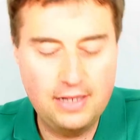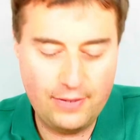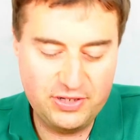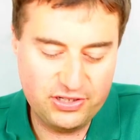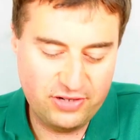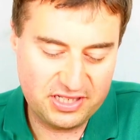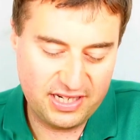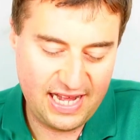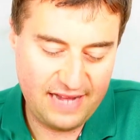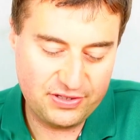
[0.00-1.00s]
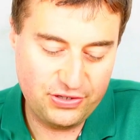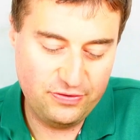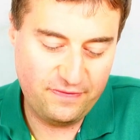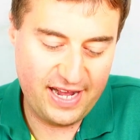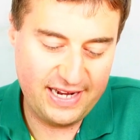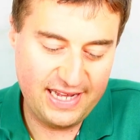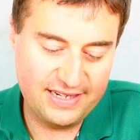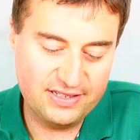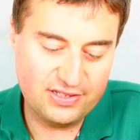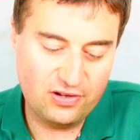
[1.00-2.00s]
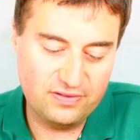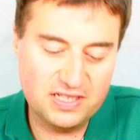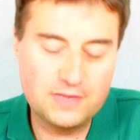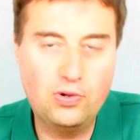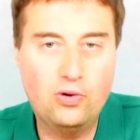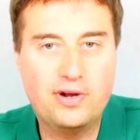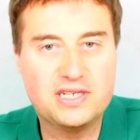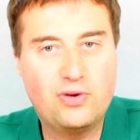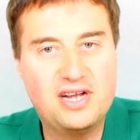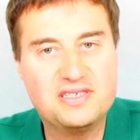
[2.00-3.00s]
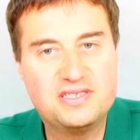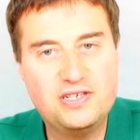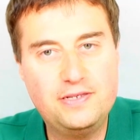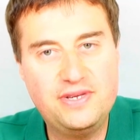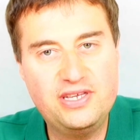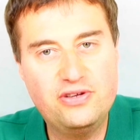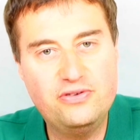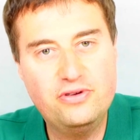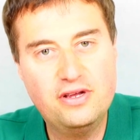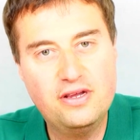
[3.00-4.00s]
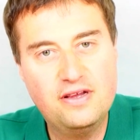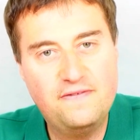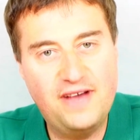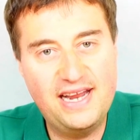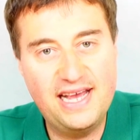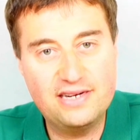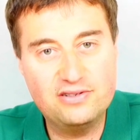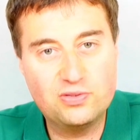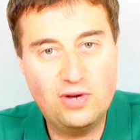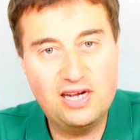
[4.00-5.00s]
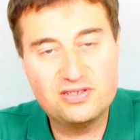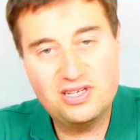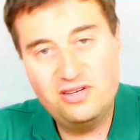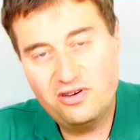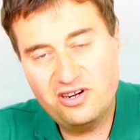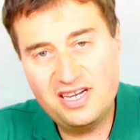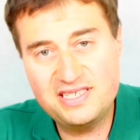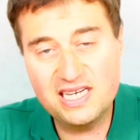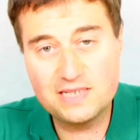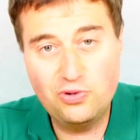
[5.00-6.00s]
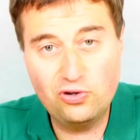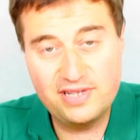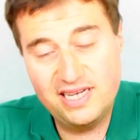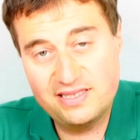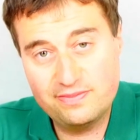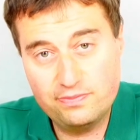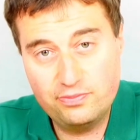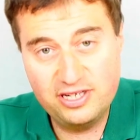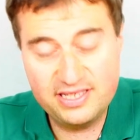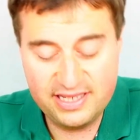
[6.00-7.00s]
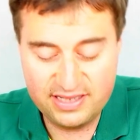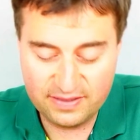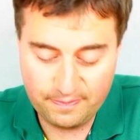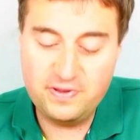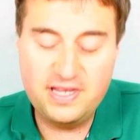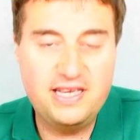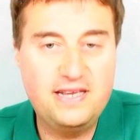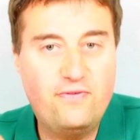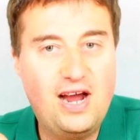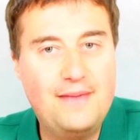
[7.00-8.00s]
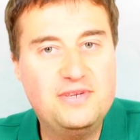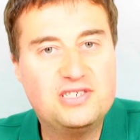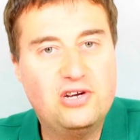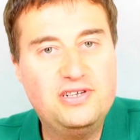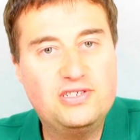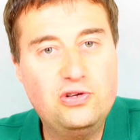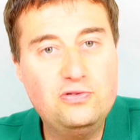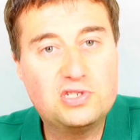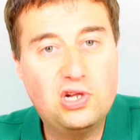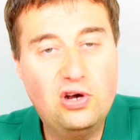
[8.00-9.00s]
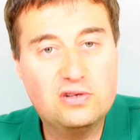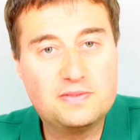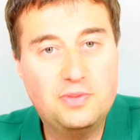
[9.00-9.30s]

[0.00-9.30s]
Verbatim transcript: and we do actually have two fan headers on this board as well as the CPU fan header as well. So on an ITX board, that is pretty decent. The RAM is only two slot,